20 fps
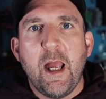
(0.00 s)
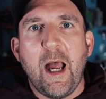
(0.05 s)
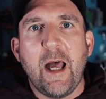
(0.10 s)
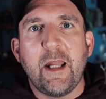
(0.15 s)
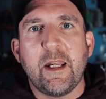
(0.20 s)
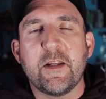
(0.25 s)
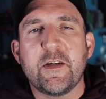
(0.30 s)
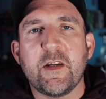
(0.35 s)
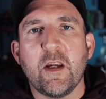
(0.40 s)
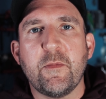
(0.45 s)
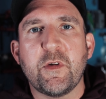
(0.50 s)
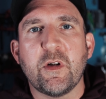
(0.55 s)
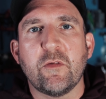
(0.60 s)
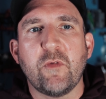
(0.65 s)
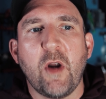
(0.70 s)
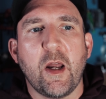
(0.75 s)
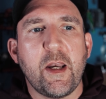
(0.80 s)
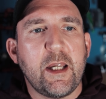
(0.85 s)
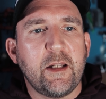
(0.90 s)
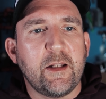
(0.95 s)
And in terms
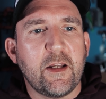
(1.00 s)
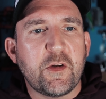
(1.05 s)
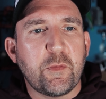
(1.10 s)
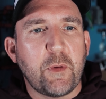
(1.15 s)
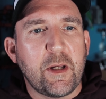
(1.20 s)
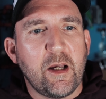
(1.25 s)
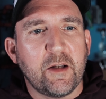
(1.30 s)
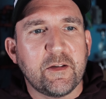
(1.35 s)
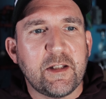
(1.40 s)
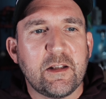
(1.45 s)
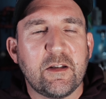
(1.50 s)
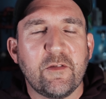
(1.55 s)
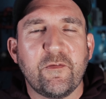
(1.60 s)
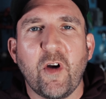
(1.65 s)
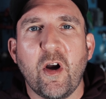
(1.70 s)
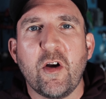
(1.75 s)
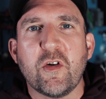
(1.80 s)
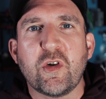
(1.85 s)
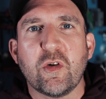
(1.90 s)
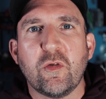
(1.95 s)
of running this week, I did the
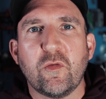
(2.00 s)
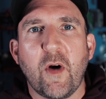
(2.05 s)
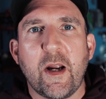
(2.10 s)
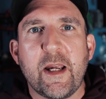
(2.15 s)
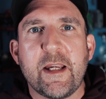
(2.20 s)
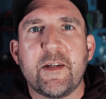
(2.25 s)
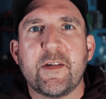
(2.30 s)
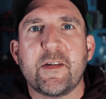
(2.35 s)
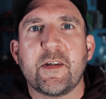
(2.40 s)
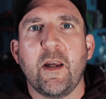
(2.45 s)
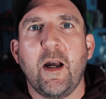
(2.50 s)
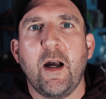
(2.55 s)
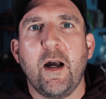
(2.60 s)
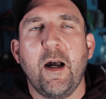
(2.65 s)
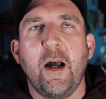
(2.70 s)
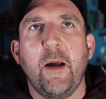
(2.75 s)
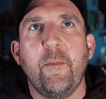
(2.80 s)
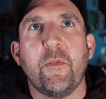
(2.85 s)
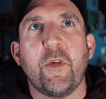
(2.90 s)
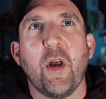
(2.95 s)
virtual race
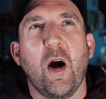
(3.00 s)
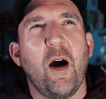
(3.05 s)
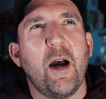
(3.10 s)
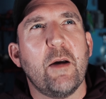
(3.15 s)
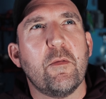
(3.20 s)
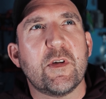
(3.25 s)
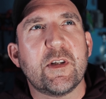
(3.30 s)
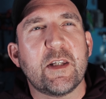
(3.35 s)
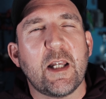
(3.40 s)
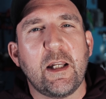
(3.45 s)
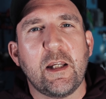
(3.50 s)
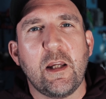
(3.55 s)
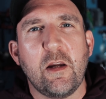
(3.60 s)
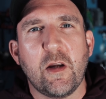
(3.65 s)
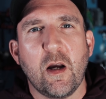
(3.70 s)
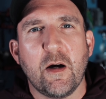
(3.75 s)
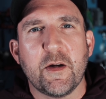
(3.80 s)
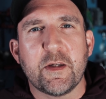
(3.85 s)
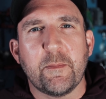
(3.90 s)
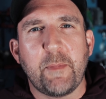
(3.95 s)
that I was telling
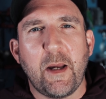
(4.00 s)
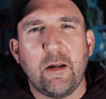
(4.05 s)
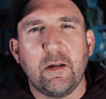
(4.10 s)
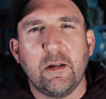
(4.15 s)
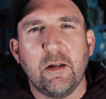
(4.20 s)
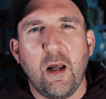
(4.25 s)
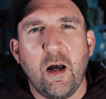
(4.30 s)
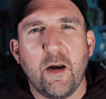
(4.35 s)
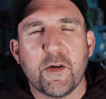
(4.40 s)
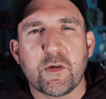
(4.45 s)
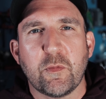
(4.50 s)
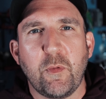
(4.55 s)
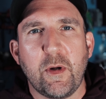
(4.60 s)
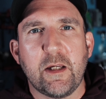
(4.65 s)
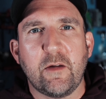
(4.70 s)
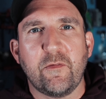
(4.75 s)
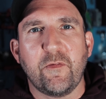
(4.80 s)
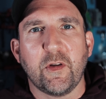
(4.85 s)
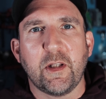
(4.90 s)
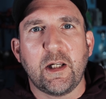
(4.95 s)
you guys about last
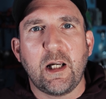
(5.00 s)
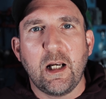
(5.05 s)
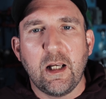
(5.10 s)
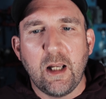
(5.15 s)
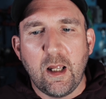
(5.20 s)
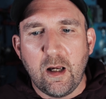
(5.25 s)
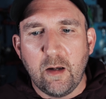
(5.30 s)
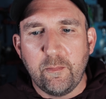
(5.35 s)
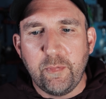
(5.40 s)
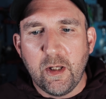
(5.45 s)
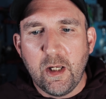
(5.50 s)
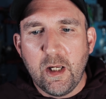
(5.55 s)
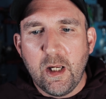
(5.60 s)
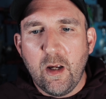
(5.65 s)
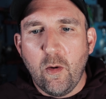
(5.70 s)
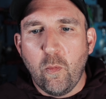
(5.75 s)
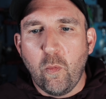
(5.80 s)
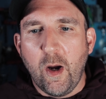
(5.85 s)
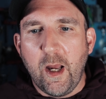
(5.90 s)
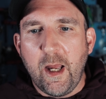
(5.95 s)
week for the club,
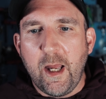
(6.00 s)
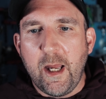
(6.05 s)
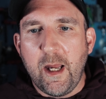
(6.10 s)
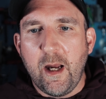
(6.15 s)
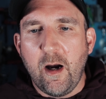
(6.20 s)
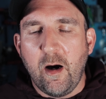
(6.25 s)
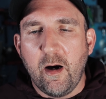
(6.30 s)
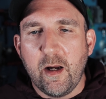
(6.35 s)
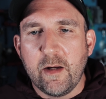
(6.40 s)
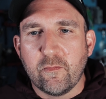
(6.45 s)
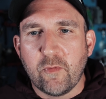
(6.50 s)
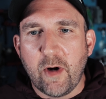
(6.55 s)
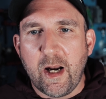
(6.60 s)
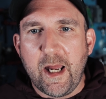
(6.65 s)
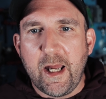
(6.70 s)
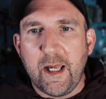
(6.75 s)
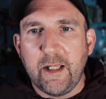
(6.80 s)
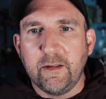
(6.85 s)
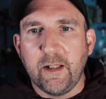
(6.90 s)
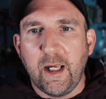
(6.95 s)
where I
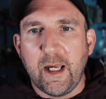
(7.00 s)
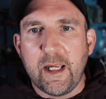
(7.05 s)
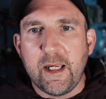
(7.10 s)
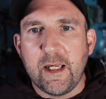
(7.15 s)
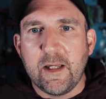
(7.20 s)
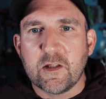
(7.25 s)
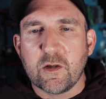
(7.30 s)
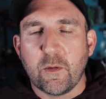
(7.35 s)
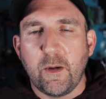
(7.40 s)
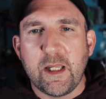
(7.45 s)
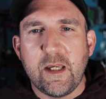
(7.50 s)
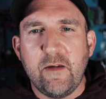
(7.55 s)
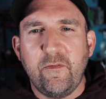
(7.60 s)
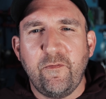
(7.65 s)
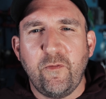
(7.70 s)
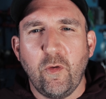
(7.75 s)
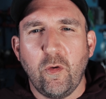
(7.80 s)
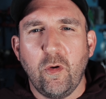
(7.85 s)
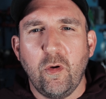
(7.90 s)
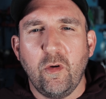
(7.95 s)
ran a
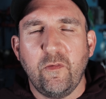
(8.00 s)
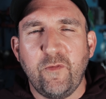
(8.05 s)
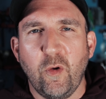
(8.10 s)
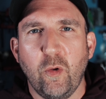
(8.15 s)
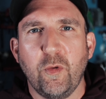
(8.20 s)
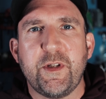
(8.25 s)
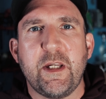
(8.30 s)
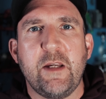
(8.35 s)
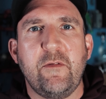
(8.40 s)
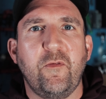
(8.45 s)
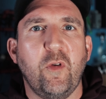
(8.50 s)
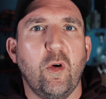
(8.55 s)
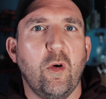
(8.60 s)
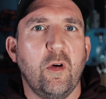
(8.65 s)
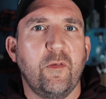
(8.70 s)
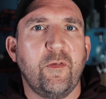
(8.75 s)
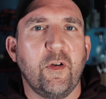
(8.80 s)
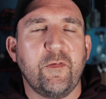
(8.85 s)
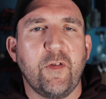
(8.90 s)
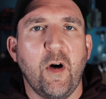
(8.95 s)

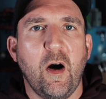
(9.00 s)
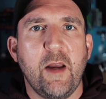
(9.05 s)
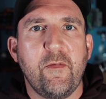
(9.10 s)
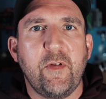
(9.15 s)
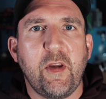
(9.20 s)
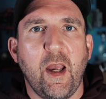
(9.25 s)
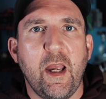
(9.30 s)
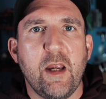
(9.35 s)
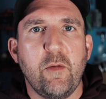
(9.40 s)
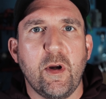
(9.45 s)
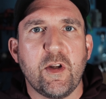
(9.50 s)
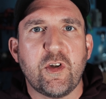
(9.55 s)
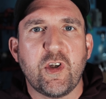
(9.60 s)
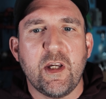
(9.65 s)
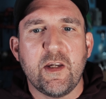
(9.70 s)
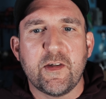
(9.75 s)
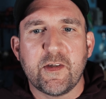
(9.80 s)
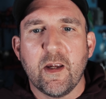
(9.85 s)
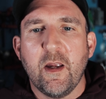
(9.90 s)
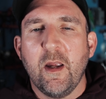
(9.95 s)
24:44 for 5k,
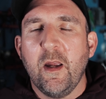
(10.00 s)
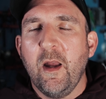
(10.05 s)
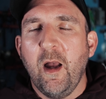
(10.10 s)
which is